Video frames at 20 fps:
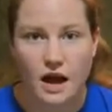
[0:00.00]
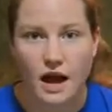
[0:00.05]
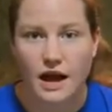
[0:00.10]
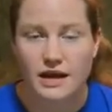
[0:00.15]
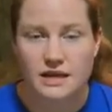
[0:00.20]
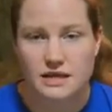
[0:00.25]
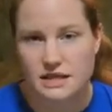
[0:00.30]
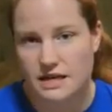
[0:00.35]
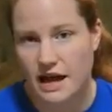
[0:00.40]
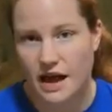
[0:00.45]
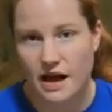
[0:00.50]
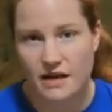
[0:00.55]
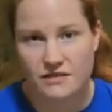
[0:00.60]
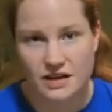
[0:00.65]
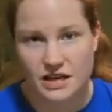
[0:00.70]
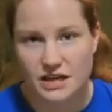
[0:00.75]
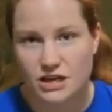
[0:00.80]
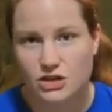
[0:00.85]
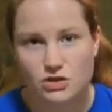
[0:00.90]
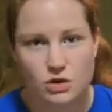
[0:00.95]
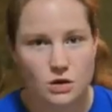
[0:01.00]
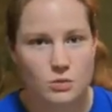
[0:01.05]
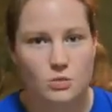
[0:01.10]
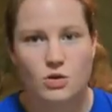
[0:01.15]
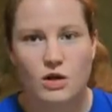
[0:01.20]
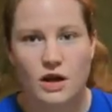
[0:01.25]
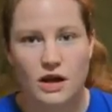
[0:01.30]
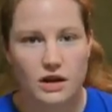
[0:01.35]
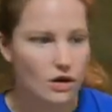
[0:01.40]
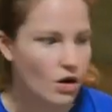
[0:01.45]
I didn't have any
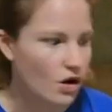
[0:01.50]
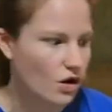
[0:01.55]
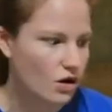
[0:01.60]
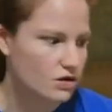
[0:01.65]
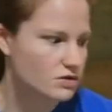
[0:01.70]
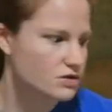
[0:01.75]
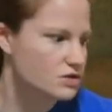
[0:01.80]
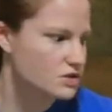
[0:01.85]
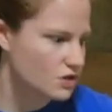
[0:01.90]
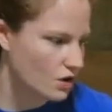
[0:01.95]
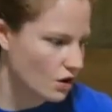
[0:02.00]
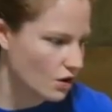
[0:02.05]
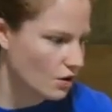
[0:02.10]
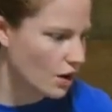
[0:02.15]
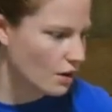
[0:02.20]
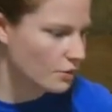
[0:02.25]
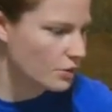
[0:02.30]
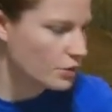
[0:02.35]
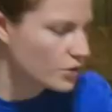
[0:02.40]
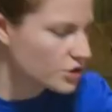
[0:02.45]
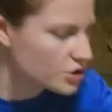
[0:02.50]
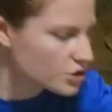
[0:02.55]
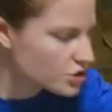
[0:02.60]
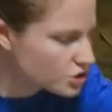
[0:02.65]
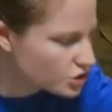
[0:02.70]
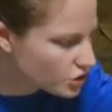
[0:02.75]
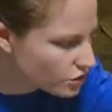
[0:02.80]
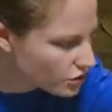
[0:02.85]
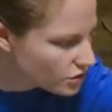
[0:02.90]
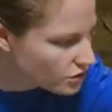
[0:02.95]
trouble at all. So I'm going to
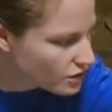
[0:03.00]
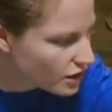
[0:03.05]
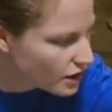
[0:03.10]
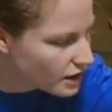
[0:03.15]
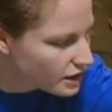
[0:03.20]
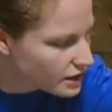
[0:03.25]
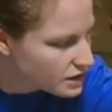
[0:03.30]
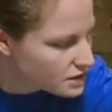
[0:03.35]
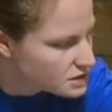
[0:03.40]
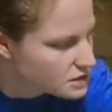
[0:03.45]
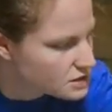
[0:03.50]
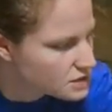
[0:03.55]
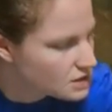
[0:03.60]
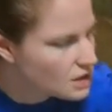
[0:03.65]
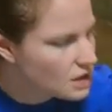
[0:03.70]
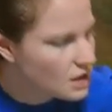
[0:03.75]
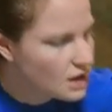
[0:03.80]
show you guys